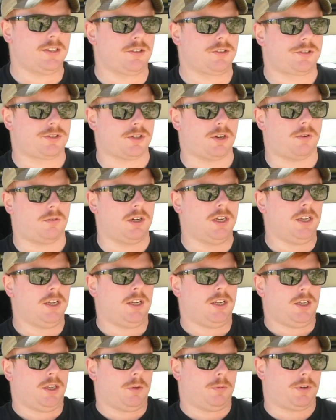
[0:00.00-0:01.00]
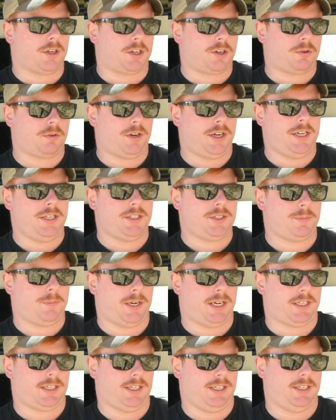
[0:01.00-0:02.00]
So what a crane
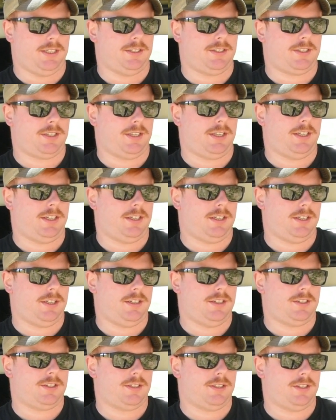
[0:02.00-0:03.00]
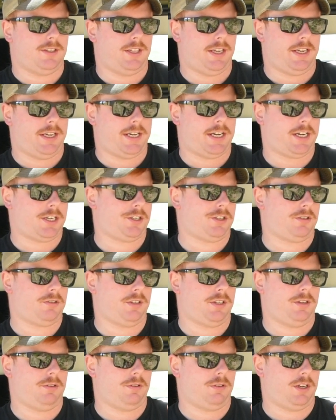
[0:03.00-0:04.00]
spec is they
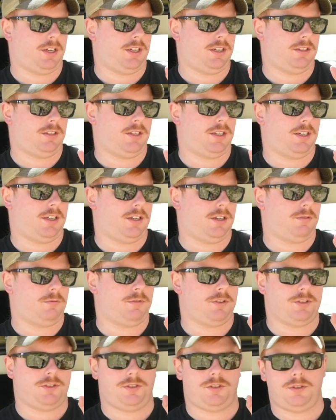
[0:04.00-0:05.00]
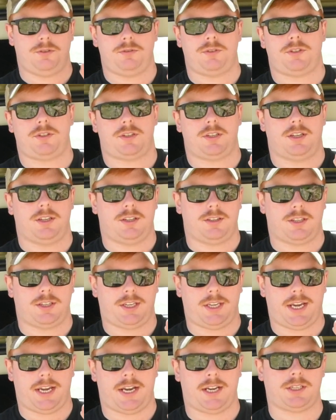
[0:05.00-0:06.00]
actually reduced the
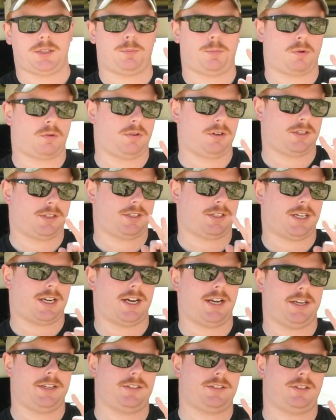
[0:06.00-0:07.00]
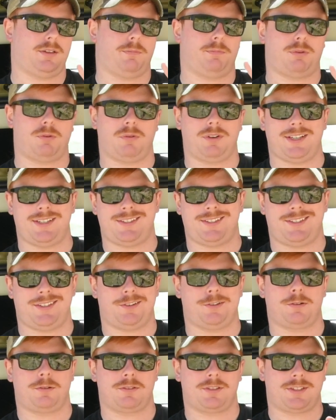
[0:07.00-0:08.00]
gas port size to
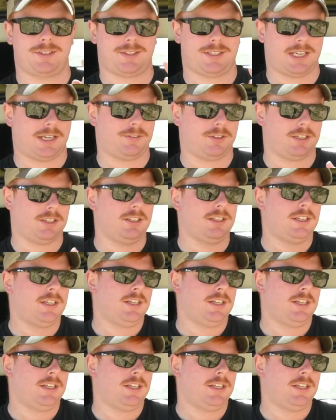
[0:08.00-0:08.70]
0.07,